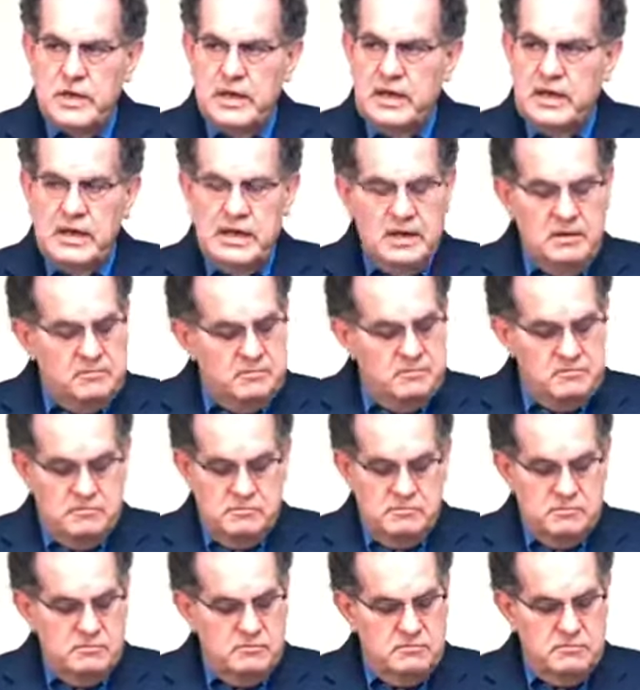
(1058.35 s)
We
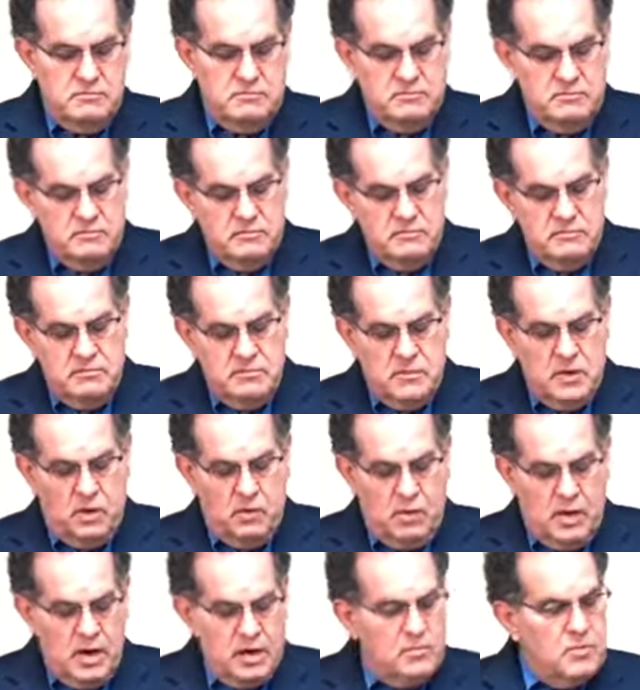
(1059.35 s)

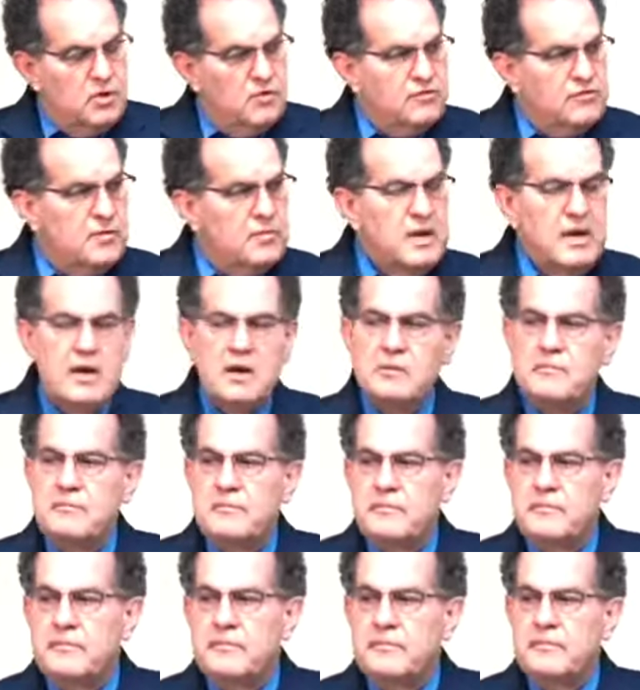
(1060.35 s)
don't want to move from here.
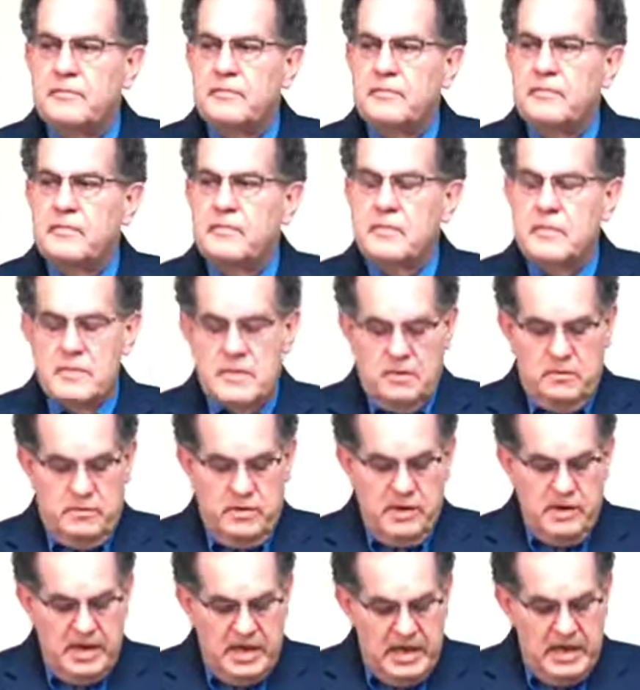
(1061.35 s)

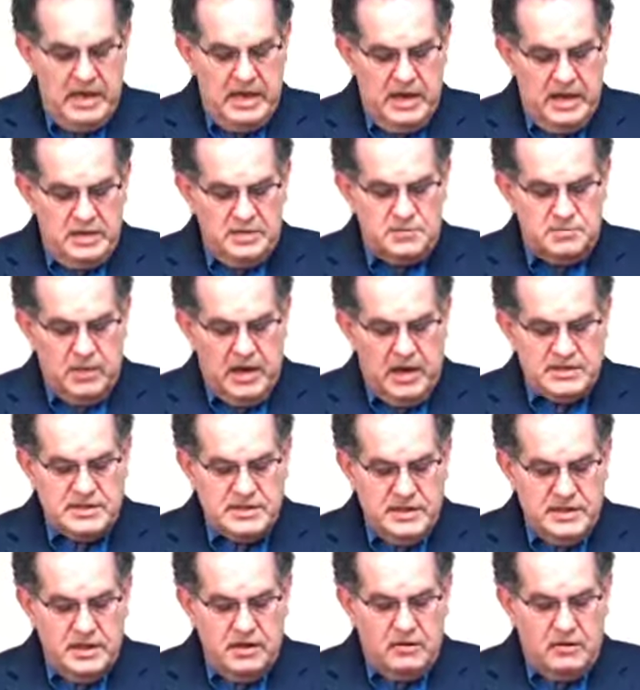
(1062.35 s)
We need His
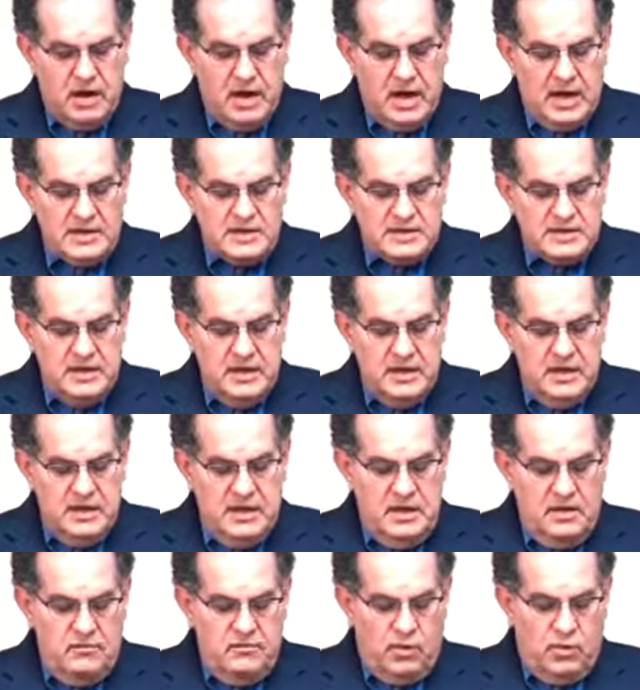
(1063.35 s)
blessing in Christ.
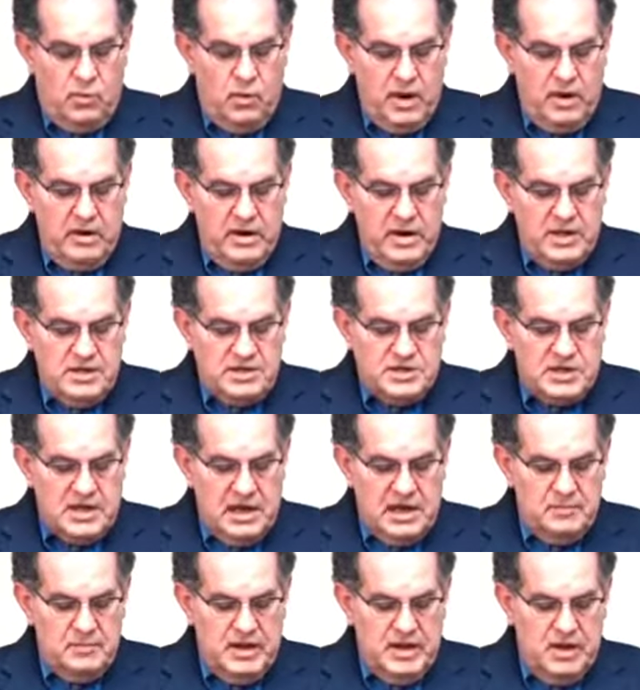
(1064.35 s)
For wherein
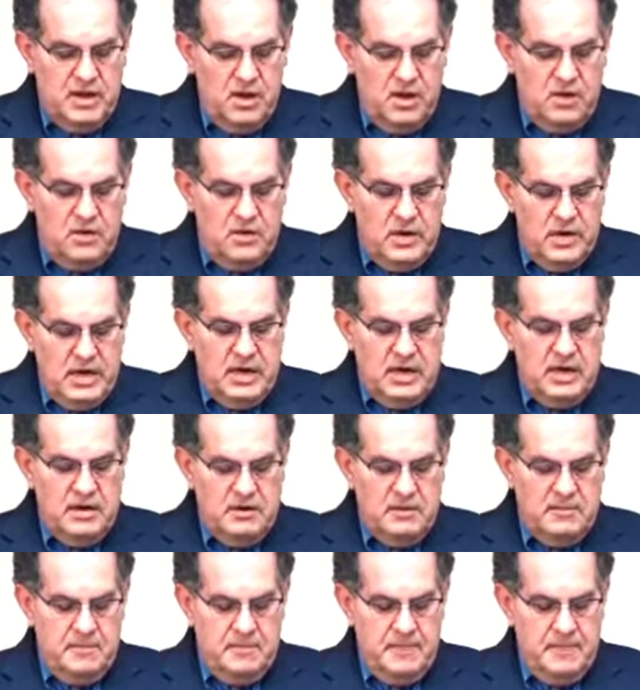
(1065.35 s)
shall it be known
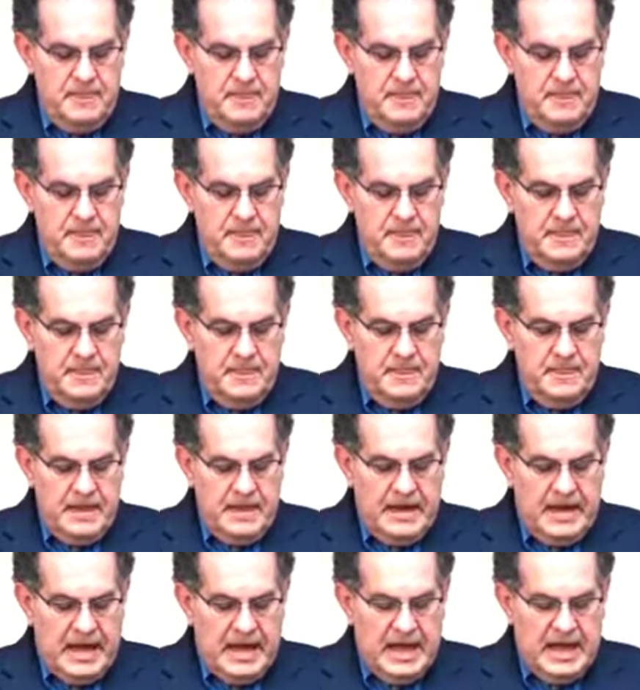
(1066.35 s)
here
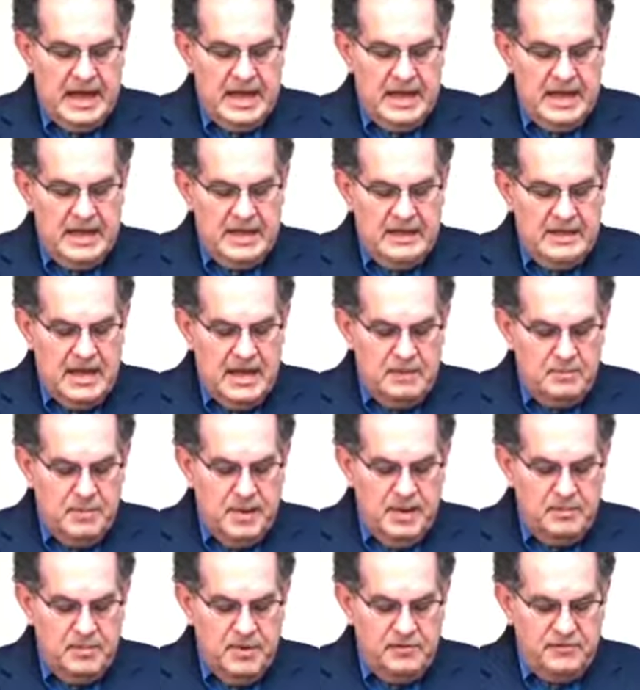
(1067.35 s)
that I and thy
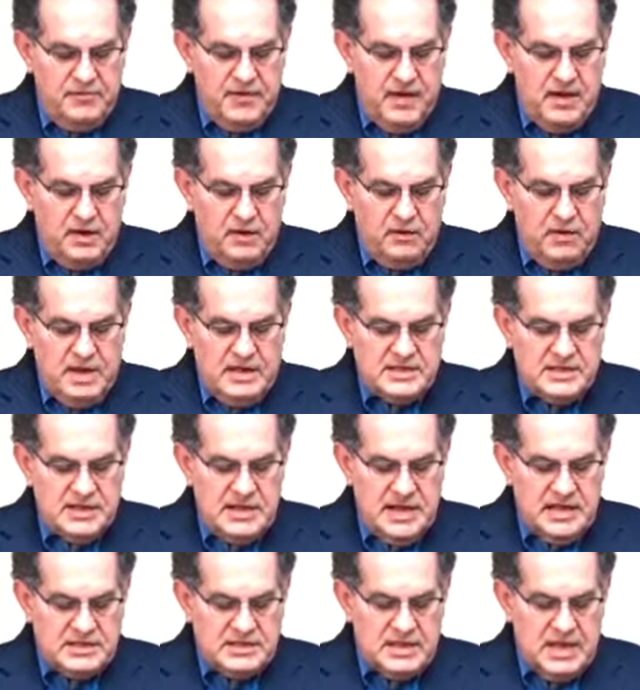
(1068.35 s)
people have found grace
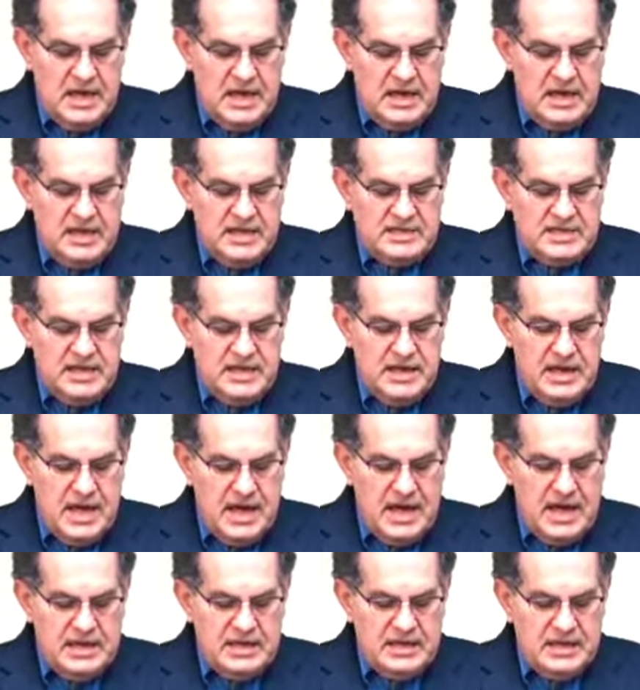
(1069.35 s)
in thy sight? Is it
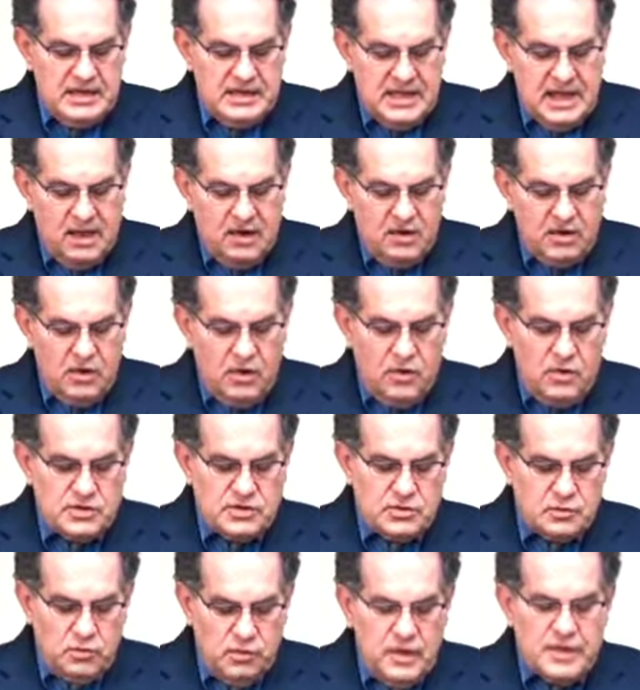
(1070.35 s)
not that thou
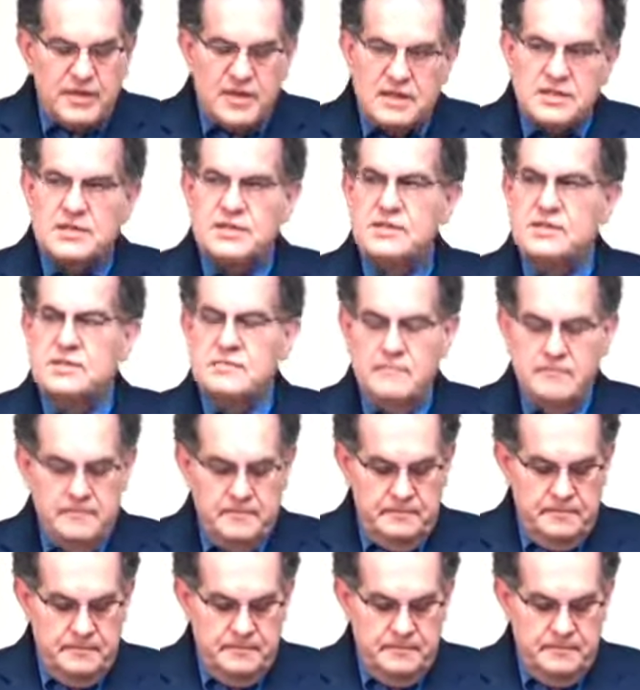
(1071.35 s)
goest with us?